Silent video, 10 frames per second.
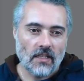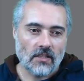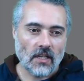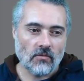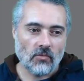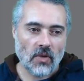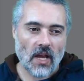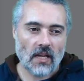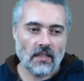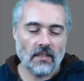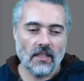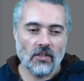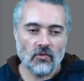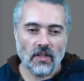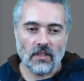James Bach, and
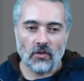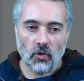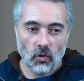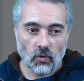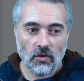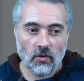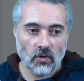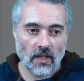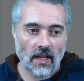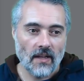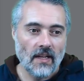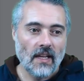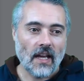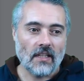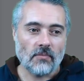he's written a tool to do that.
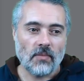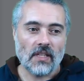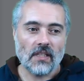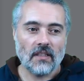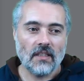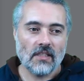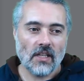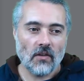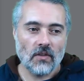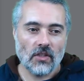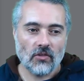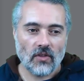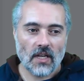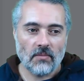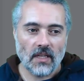And it's basically
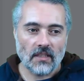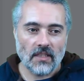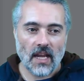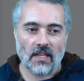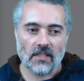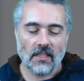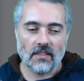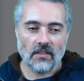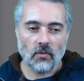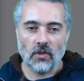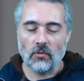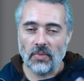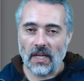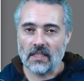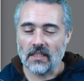self-describing test data that when you
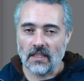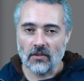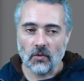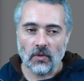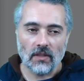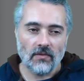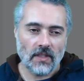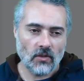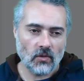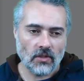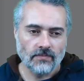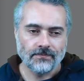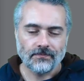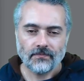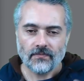paste it into a field,
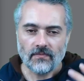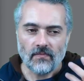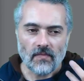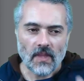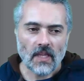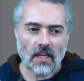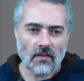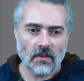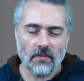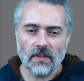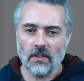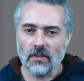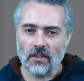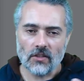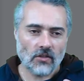if the
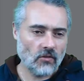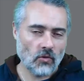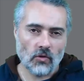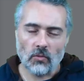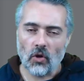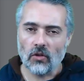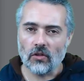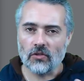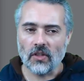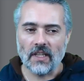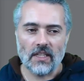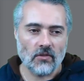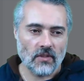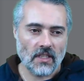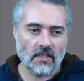field is too small or truncates
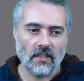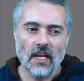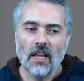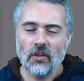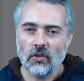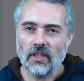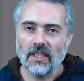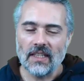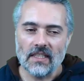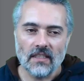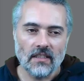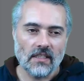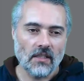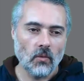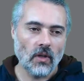your data, you can easily
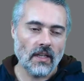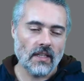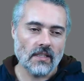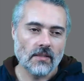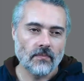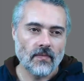see what it is.